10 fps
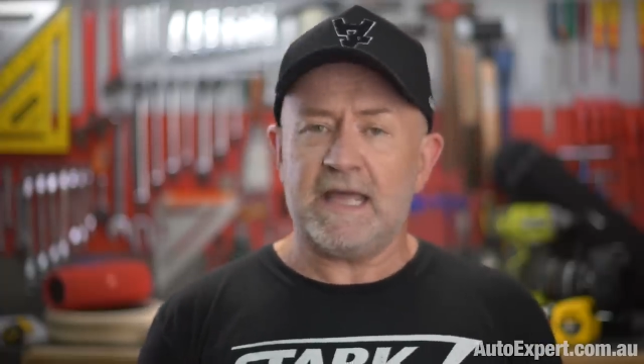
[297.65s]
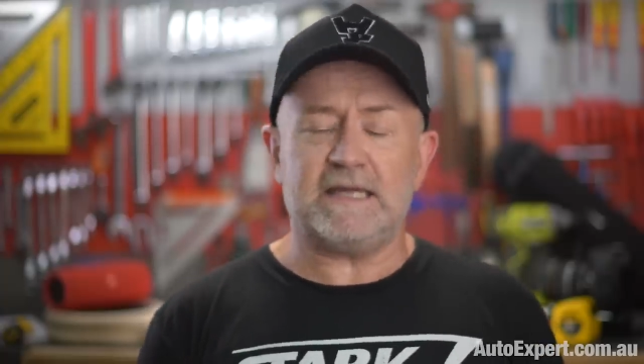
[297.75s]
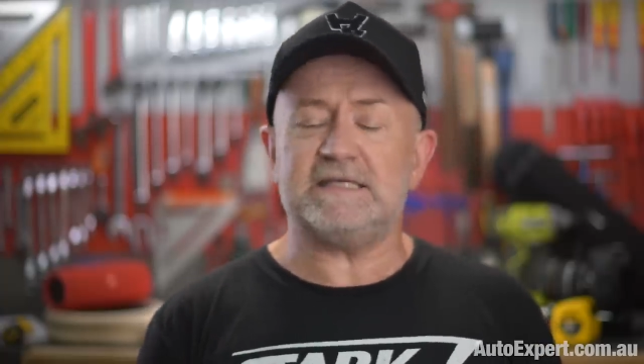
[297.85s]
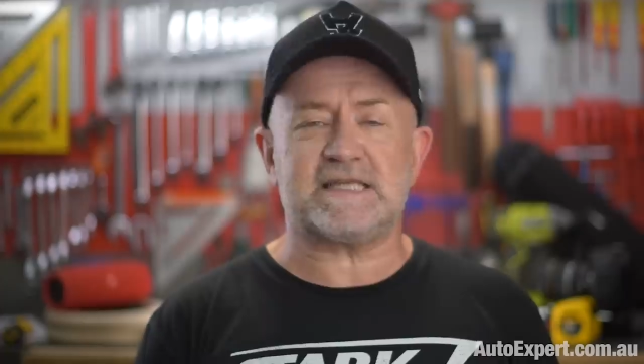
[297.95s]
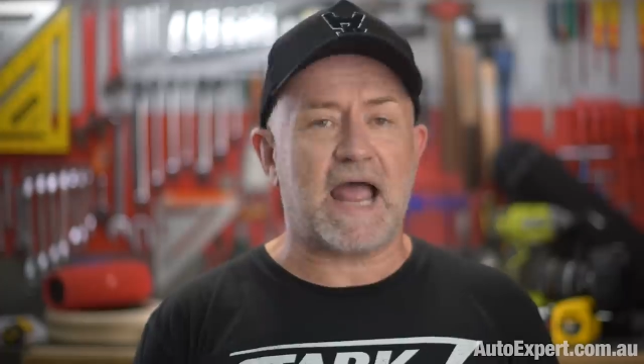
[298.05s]

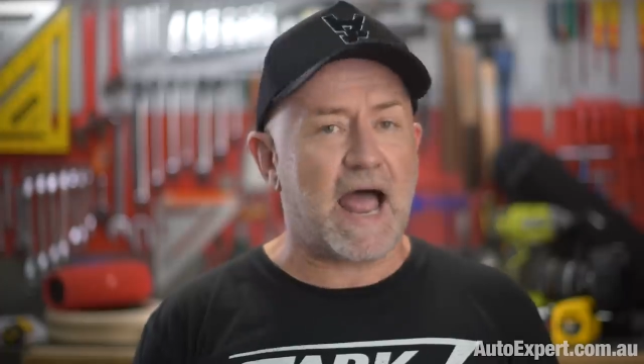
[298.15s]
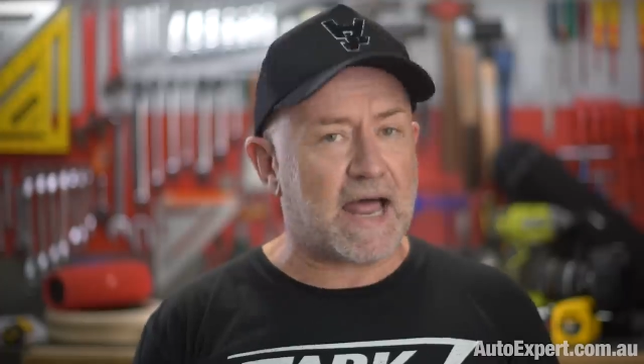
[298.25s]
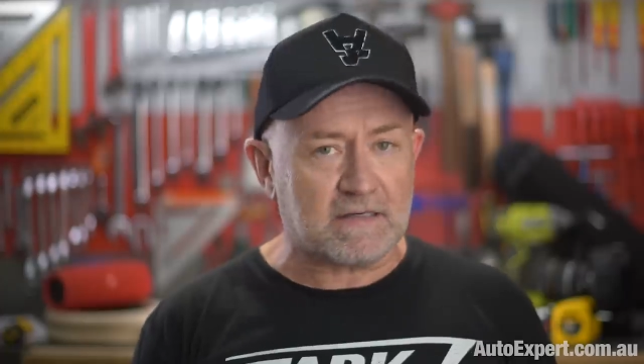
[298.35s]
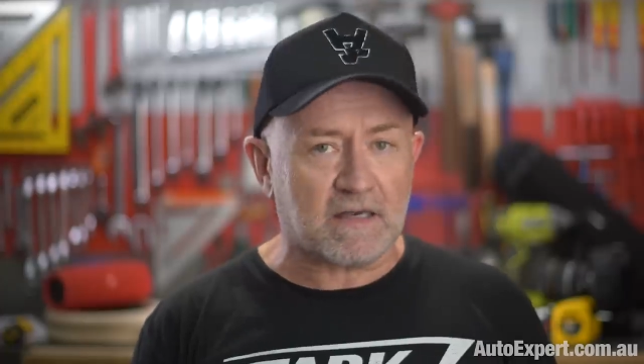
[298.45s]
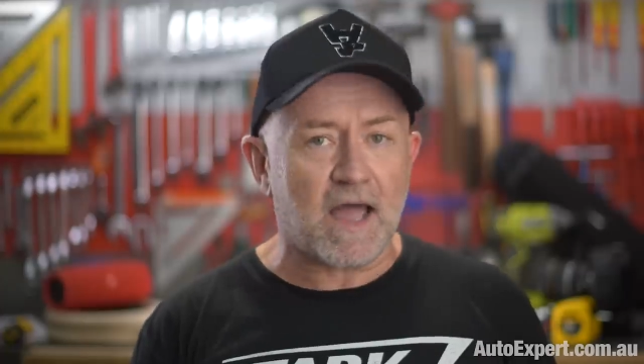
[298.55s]
it is
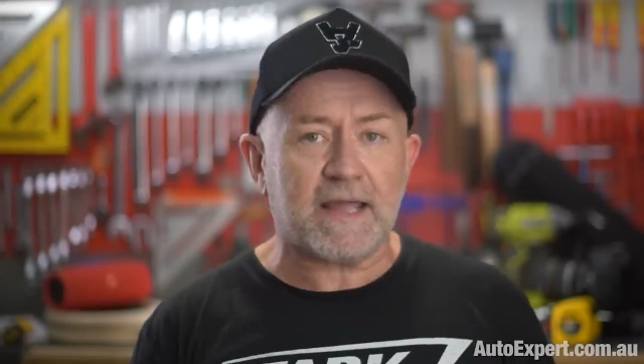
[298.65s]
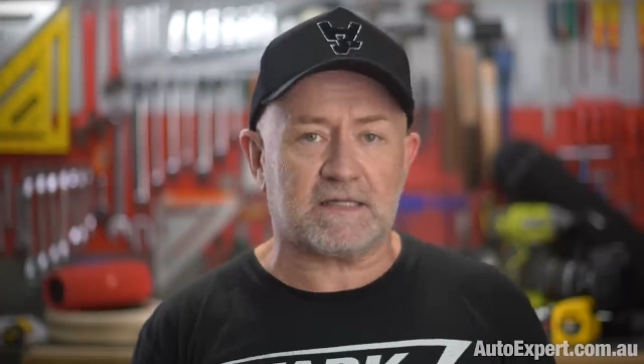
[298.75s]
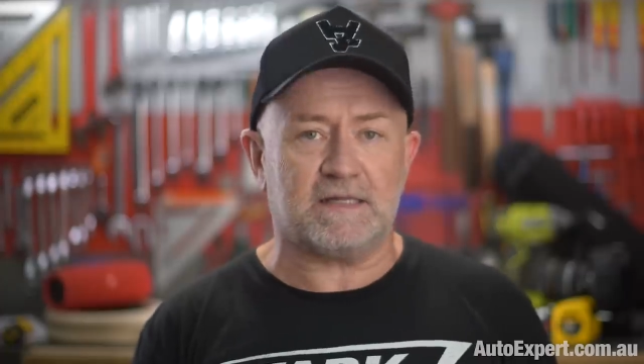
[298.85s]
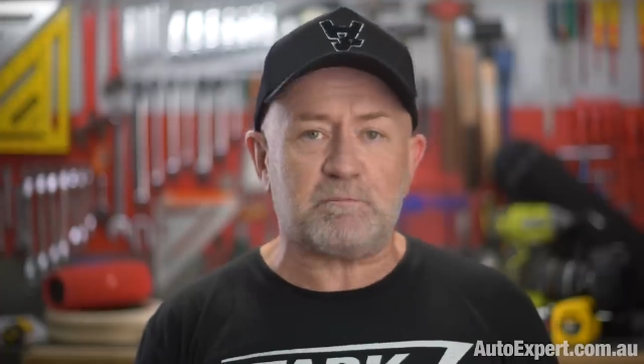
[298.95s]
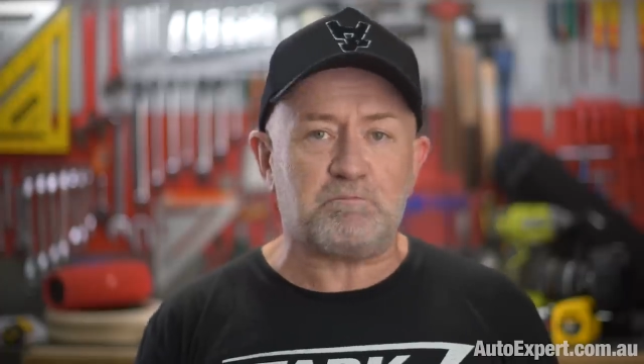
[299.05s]

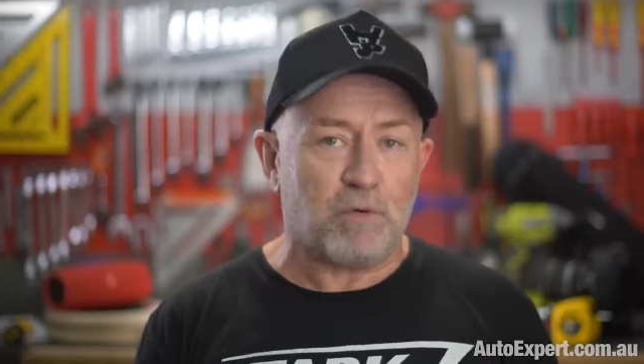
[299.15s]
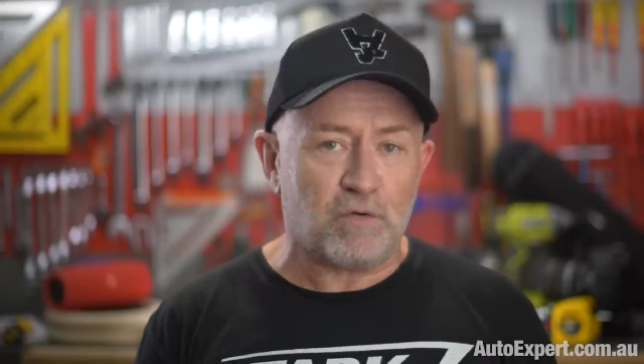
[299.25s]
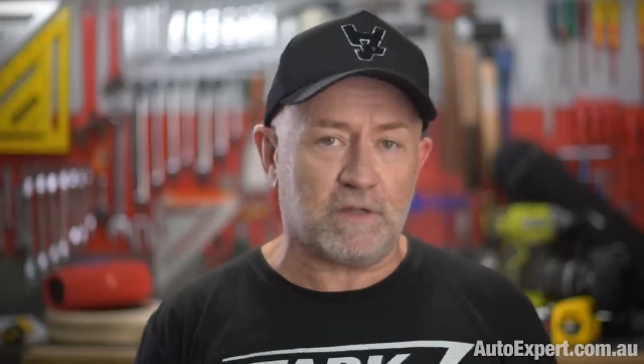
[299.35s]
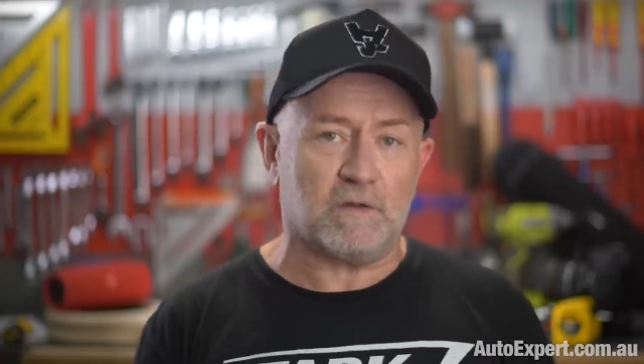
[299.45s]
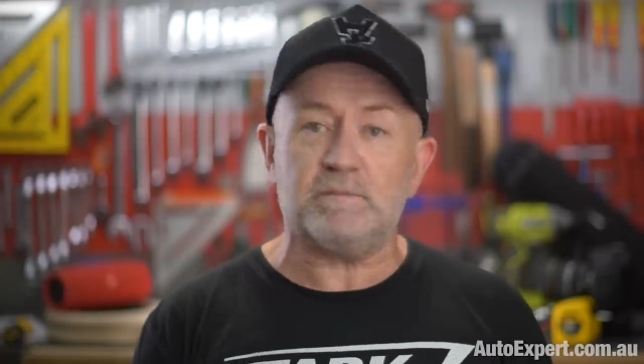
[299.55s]
unlikely to
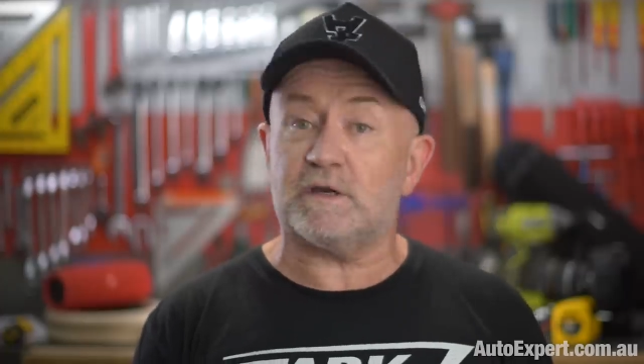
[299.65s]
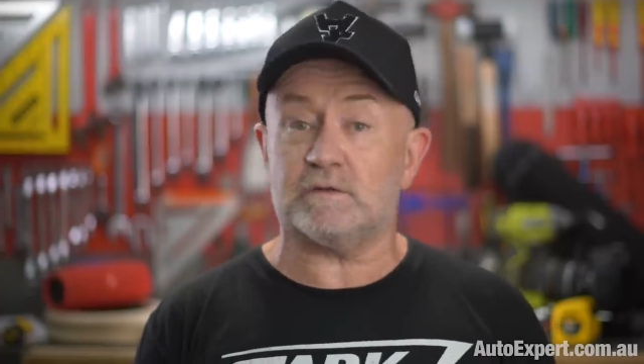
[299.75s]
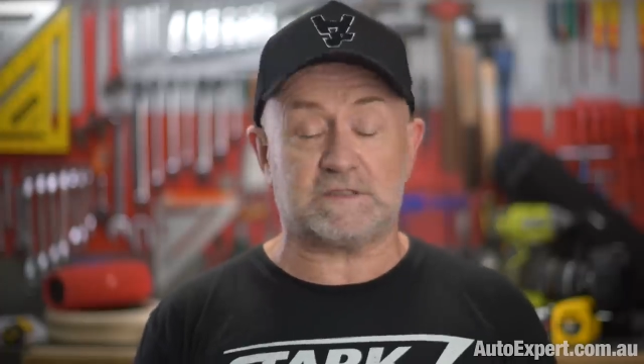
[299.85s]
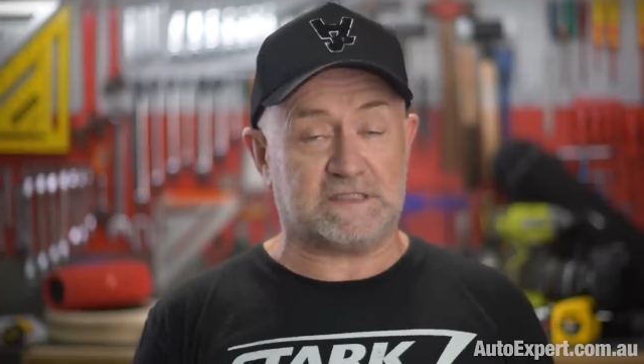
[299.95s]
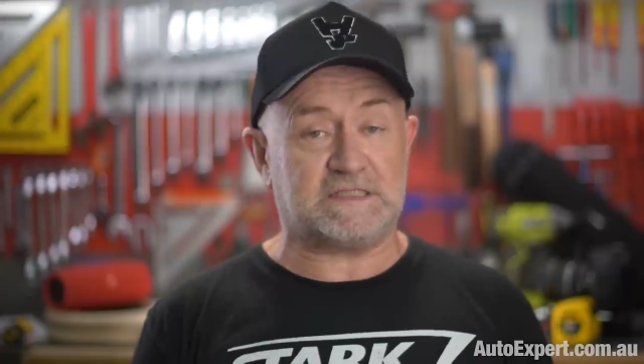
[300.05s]
boil
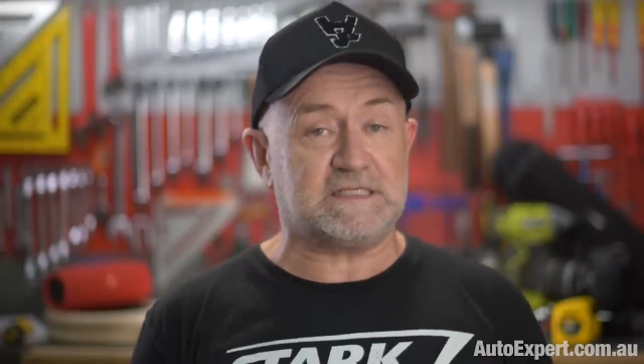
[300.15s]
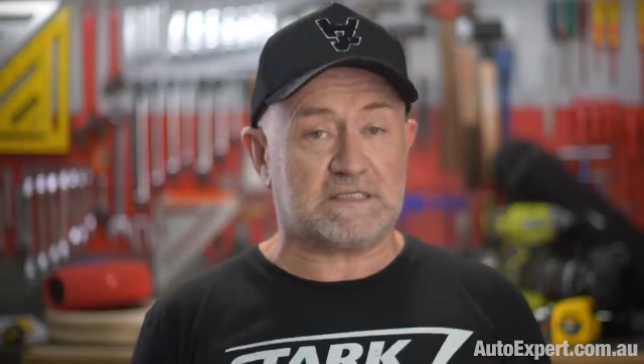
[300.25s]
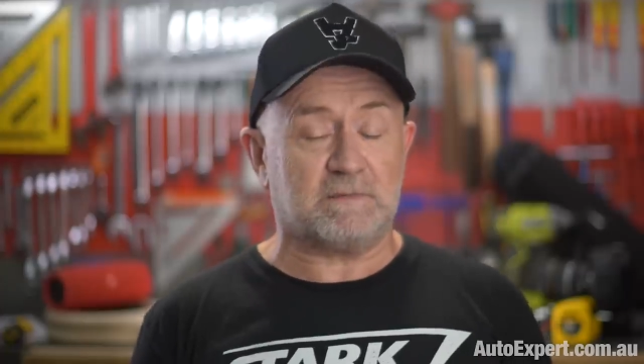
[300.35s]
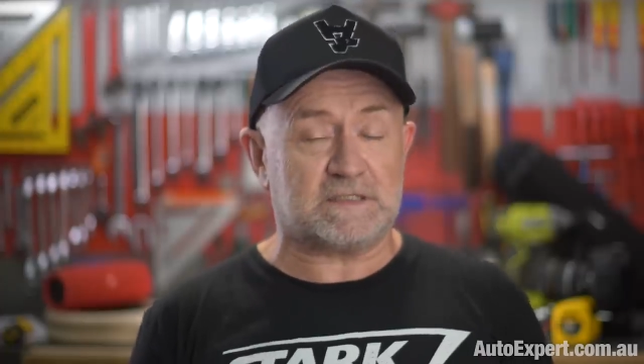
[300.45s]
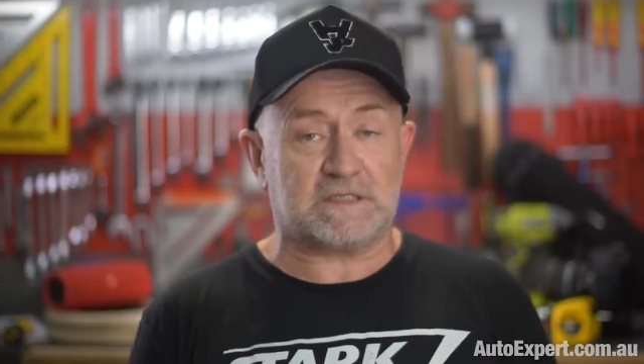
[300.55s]
because the
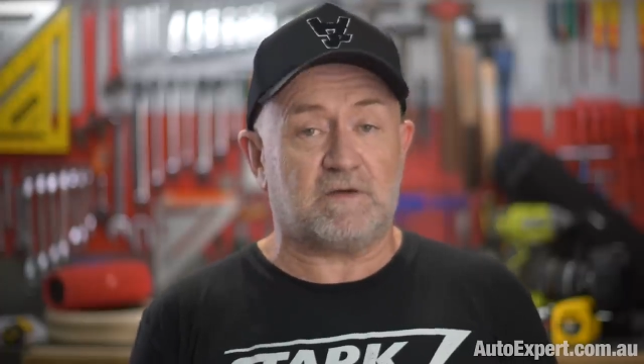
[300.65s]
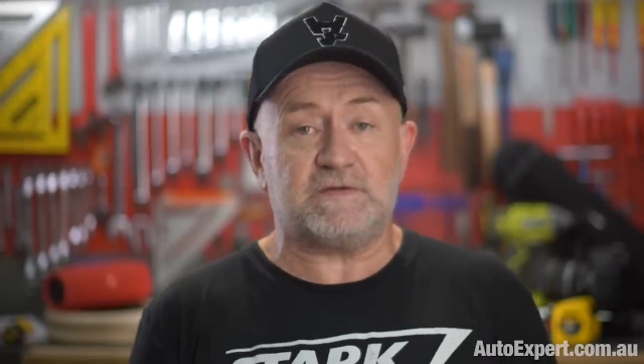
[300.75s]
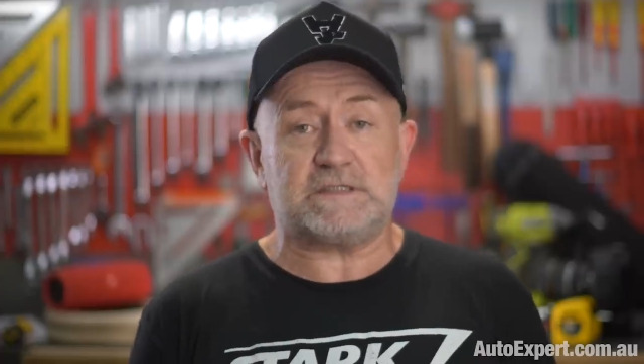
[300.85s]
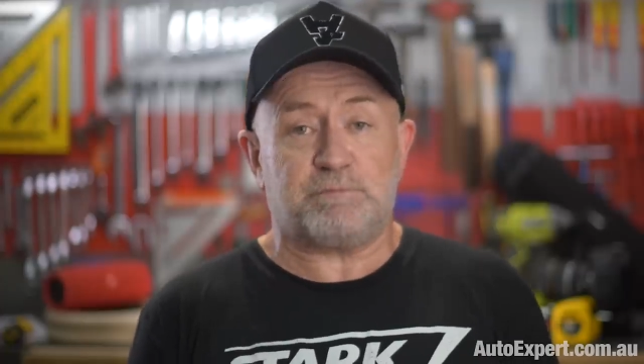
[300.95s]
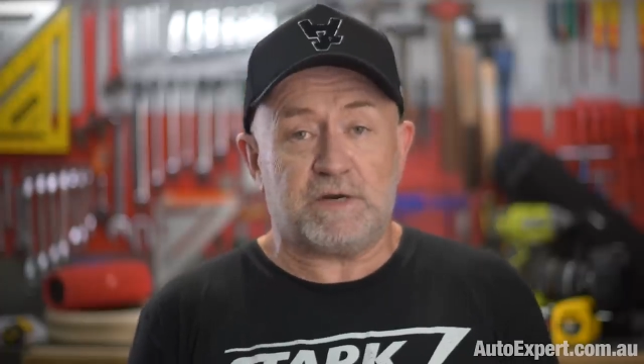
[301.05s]
system
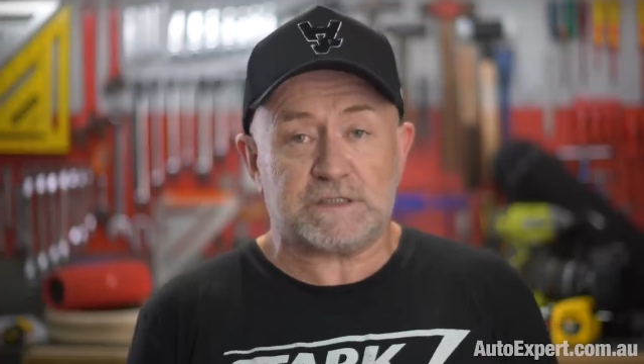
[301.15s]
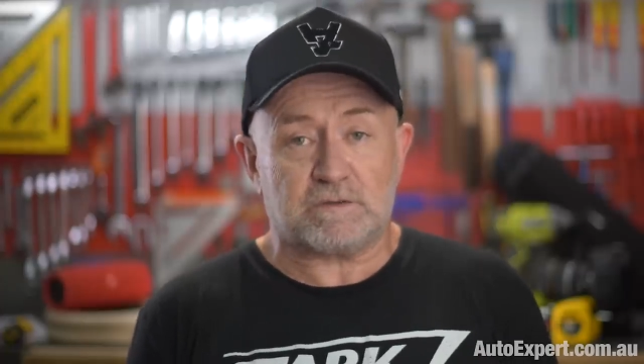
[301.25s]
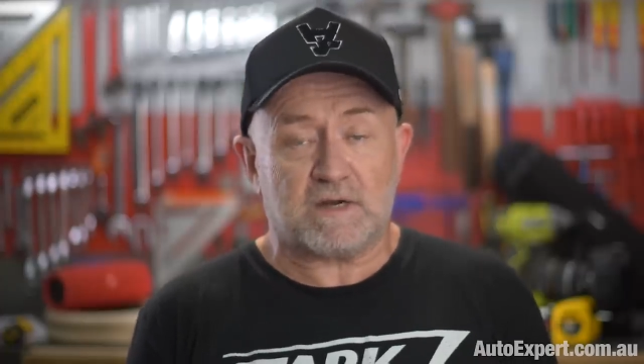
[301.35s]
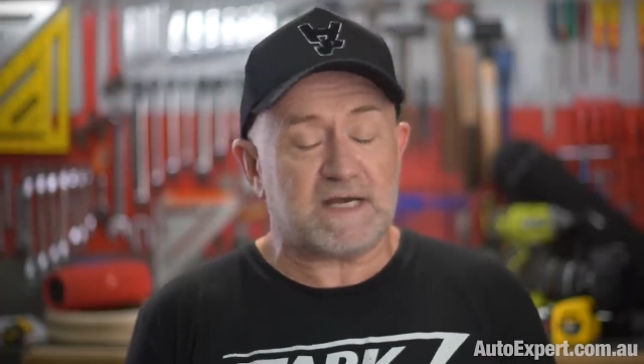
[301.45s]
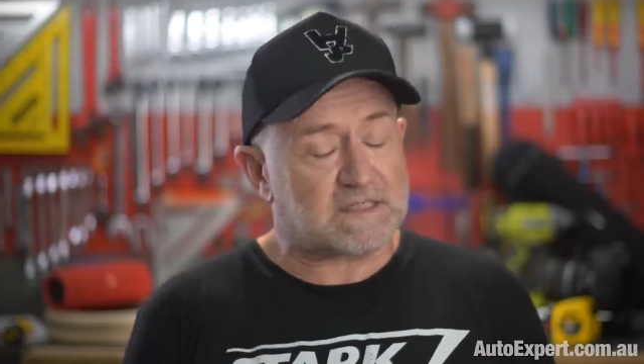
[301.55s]
itself is
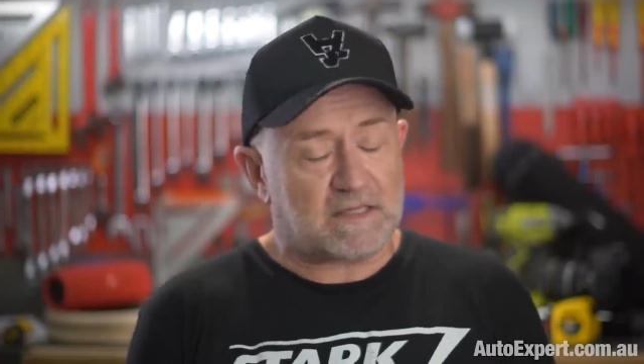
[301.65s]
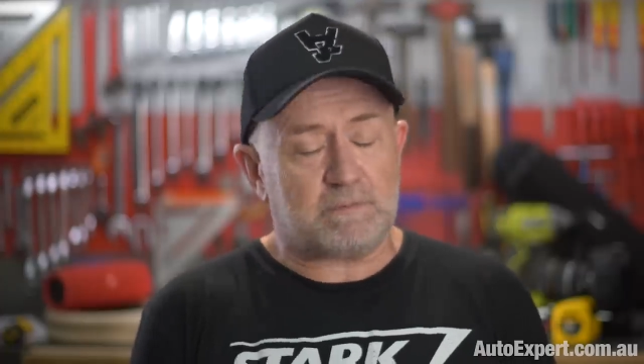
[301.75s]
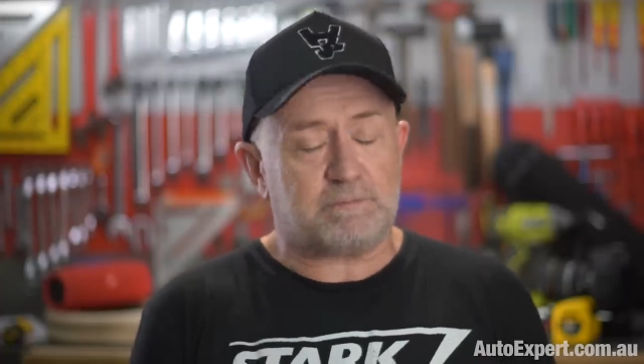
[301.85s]
pressurised and